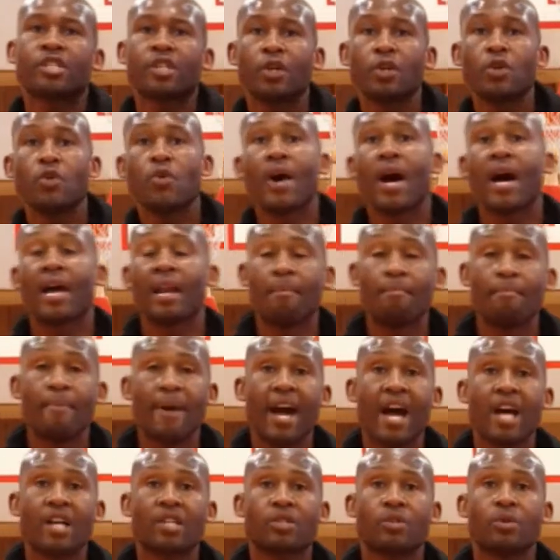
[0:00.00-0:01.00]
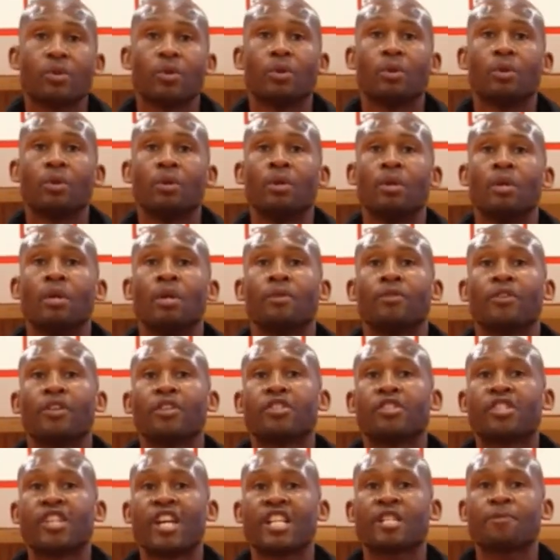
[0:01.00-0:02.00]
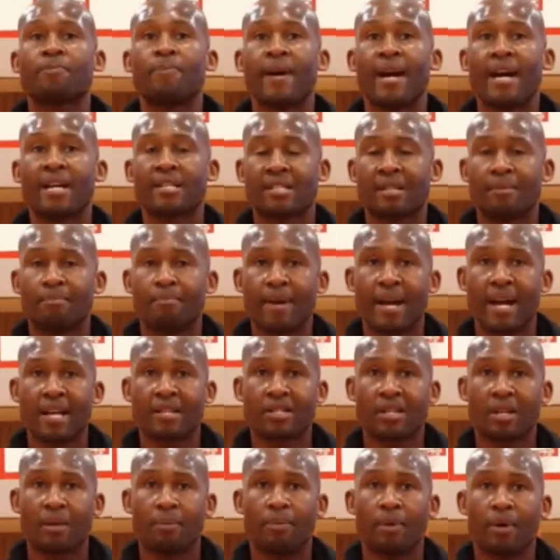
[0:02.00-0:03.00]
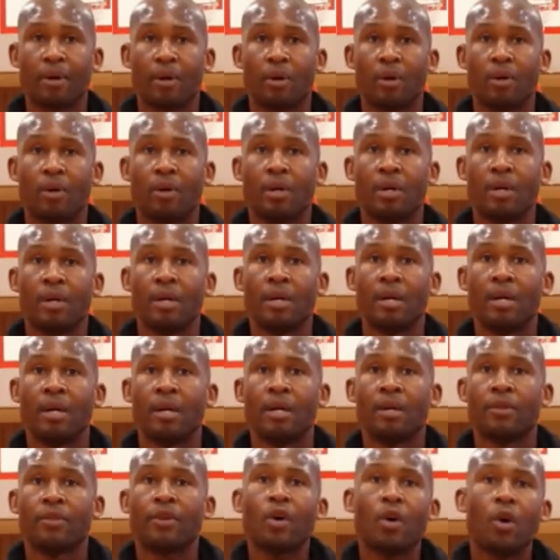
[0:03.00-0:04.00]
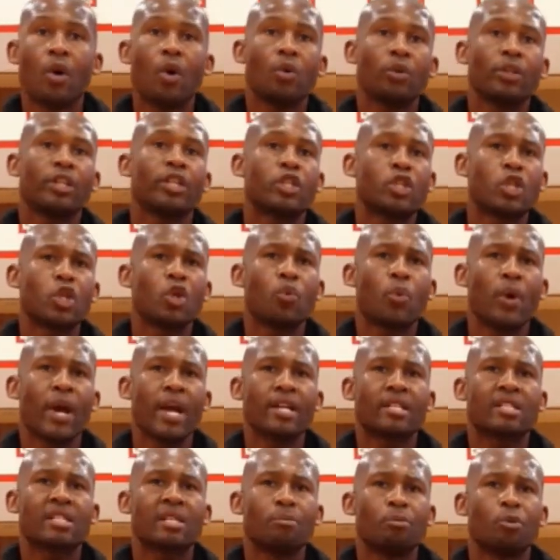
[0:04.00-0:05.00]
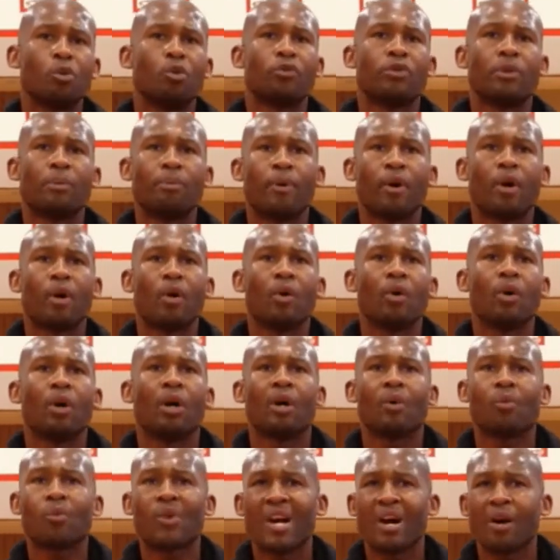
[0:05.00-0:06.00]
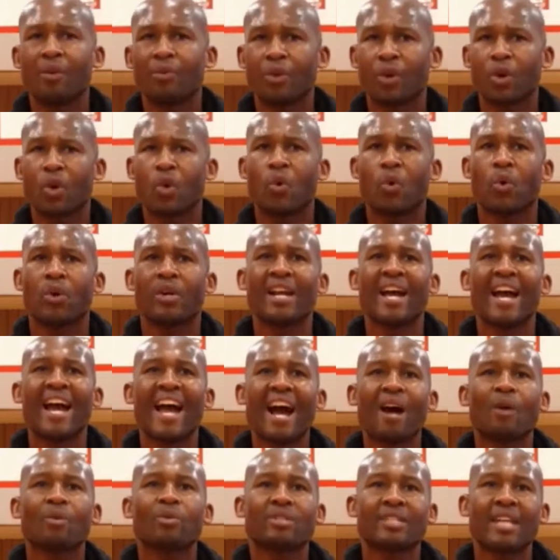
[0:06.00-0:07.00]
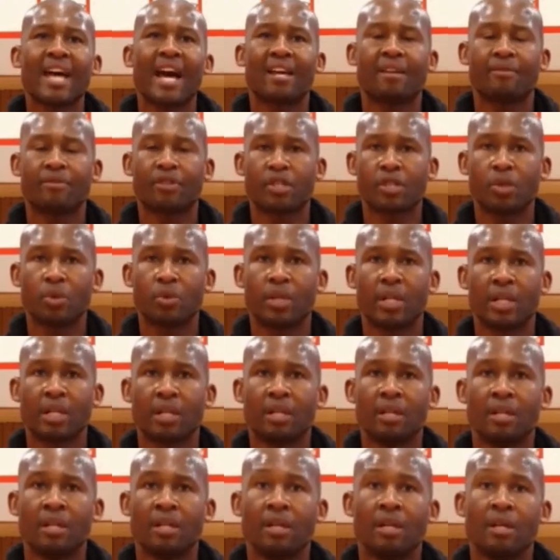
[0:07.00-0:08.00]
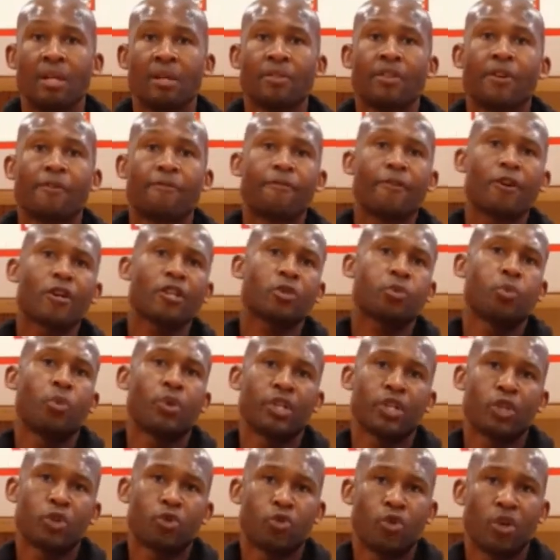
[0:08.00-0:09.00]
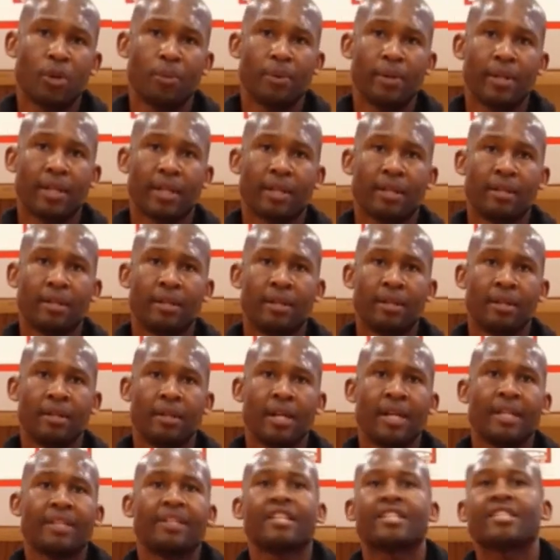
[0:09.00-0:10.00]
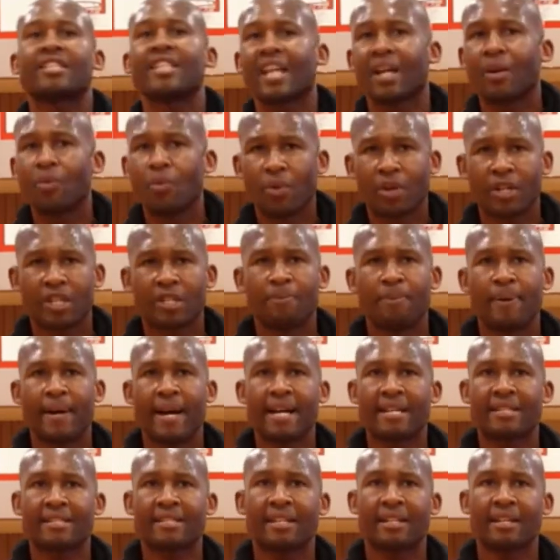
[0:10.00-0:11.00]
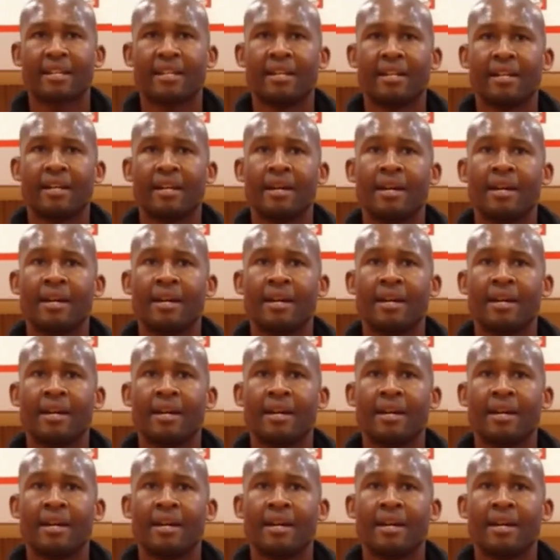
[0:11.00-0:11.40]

to show you how to master the chest pass in basketball. There are only two ways to move the ball around the court outside of shooting. The first one is dribbling, and the second one is passing.